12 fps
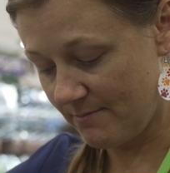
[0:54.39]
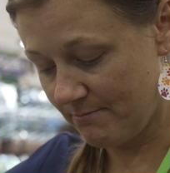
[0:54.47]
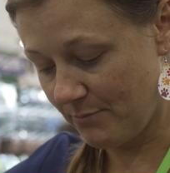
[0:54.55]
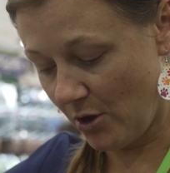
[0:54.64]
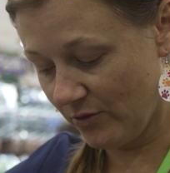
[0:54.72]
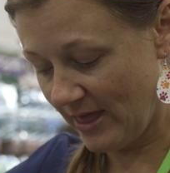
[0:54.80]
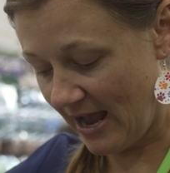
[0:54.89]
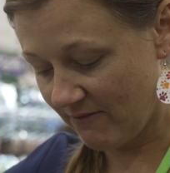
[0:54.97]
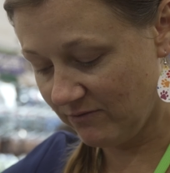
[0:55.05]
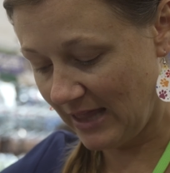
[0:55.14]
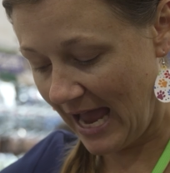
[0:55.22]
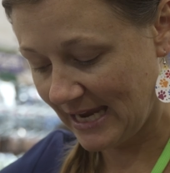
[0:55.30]
both
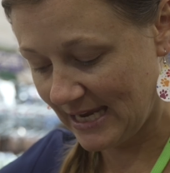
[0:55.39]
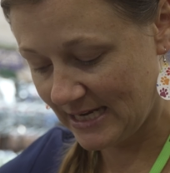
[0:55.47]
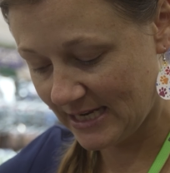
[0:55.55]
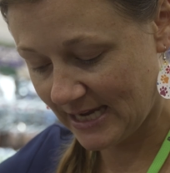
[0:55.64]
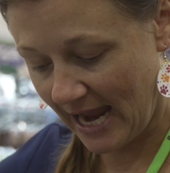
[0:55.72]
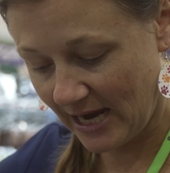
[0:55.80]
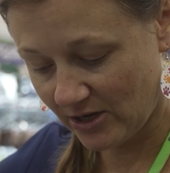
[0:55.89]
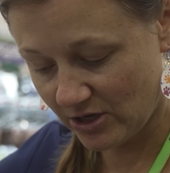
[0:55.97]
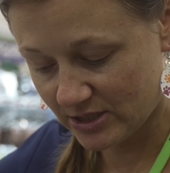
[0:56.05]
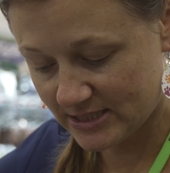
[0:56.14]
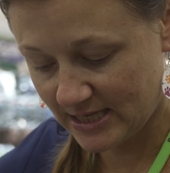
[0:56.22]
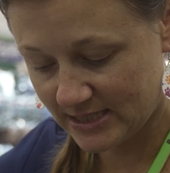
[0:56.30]
have light
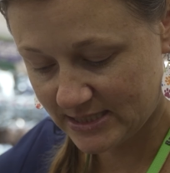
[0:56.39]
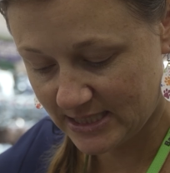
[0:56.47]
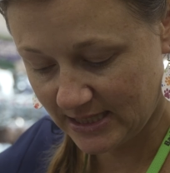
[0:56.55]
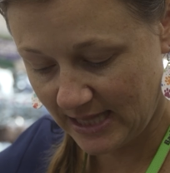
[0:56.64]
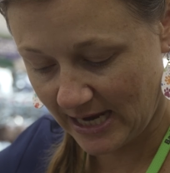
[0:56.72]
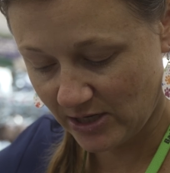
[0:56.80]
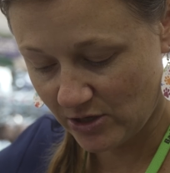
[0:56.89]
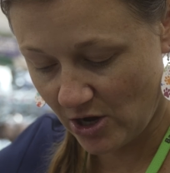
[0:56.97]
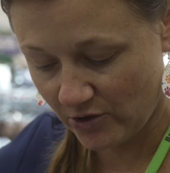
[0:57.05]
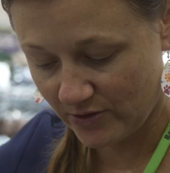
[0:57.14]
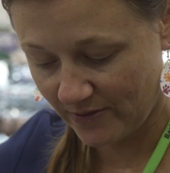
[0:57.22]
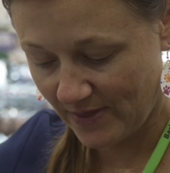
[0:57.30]
indicators that to let you
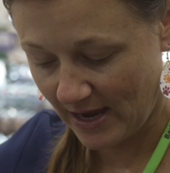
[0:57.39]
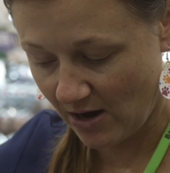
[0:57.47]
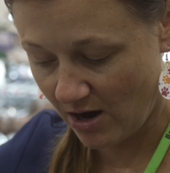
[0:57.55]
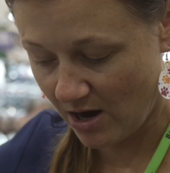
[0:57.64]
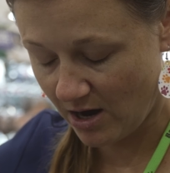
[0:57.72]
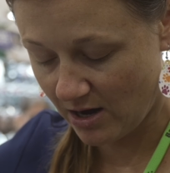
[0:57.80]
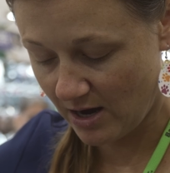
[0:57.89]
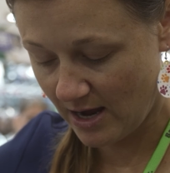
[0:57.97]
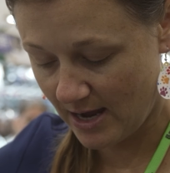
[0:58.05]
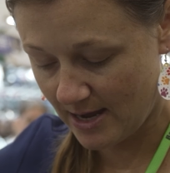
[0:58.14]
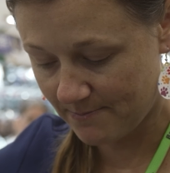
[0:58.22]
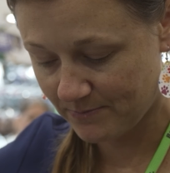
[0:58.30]
know that they are
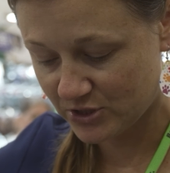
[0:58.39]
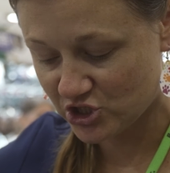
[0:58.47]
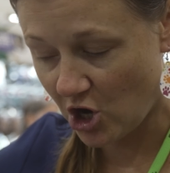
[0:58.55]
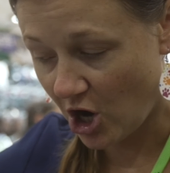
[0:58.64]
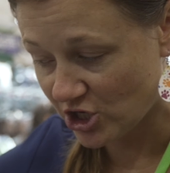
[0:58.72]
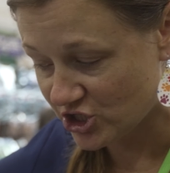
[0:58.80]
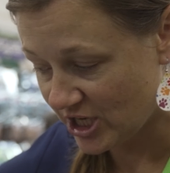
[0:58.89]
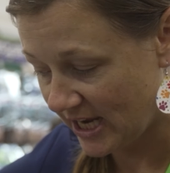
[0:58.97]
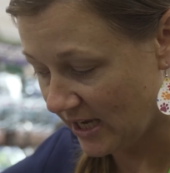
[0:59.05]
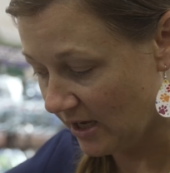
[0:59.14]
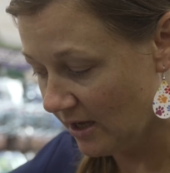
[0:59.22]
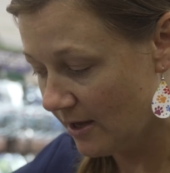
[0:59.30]
um,
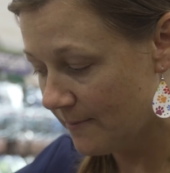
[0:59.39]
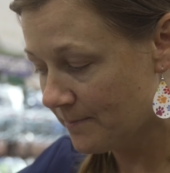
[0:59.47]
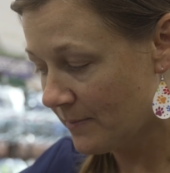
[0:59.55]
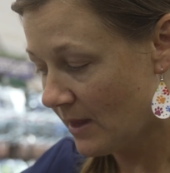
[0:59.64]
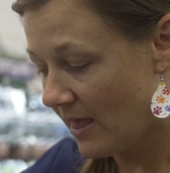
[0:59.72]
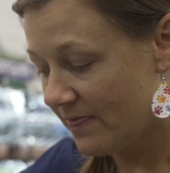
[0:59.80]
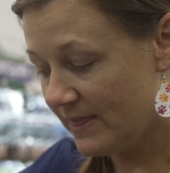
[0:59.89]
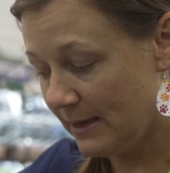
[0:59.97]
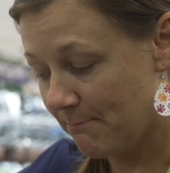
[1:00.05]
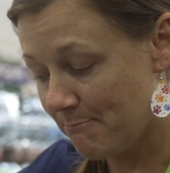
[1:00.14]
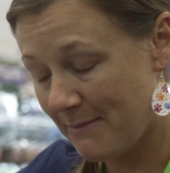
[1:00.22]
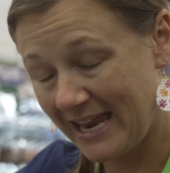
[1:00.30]
charging.
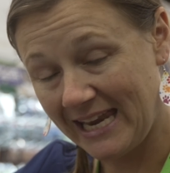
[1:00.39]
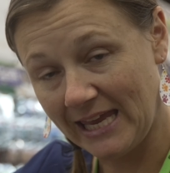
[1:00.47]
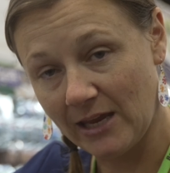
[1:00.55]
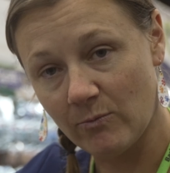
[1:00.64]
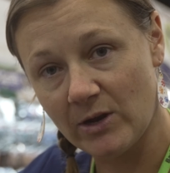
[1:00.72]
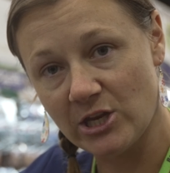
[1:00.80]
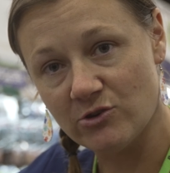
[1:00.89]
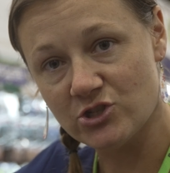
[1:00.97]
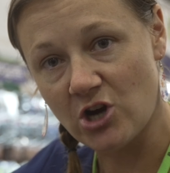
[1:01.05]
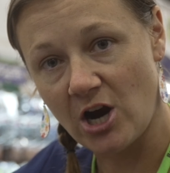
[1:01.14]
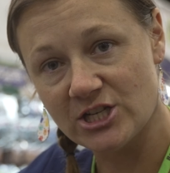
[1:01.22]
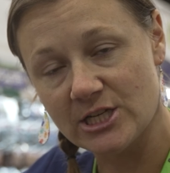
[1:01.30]
The MINI, when you
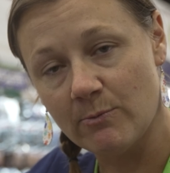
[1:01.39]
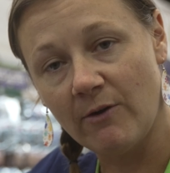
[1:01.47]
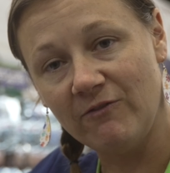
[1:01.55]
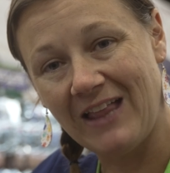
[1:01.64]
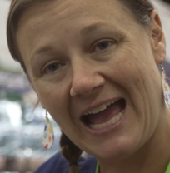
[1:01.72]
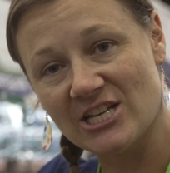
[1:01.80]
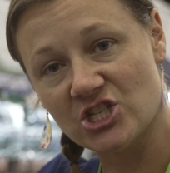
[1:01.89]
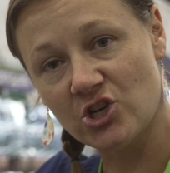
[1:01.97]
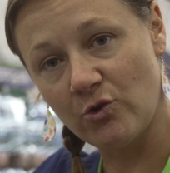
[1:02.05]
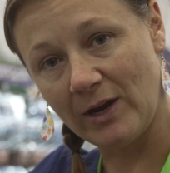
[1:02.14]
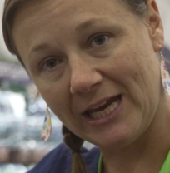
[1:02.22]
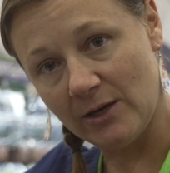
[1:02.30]
charge it, will flash
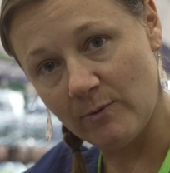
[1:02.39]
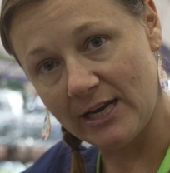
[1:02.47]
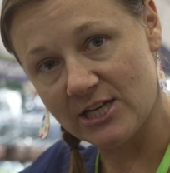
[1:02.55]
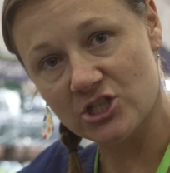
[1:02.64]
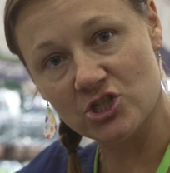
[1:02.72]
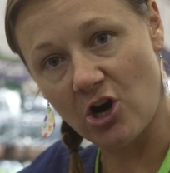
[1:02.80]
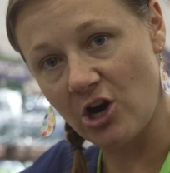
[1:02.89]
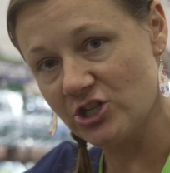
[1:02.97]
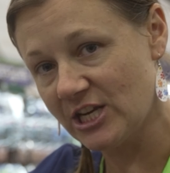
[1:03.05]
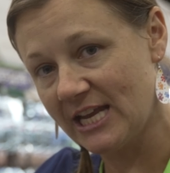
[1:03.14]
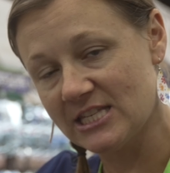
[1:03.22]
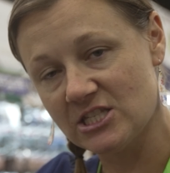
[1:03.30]
green when it's
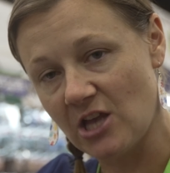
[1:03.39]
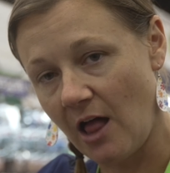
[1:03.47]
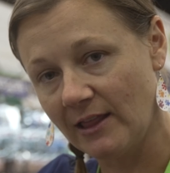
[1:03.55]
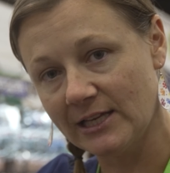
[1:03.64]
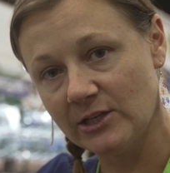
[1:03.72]
charging. It's solid